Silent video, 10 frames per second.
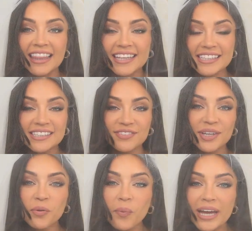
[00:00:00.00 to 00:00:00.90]
this is
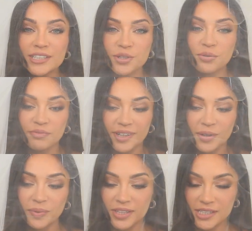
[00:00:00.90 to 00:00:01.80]
feeling way too real
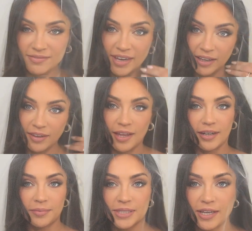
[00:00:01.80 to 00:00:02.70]
with this veil
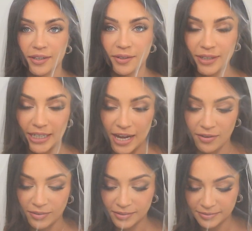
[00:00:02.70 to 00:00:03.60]
on, I'm telling you right
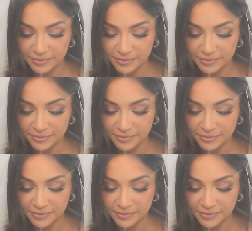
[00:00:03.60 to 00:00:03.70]
now.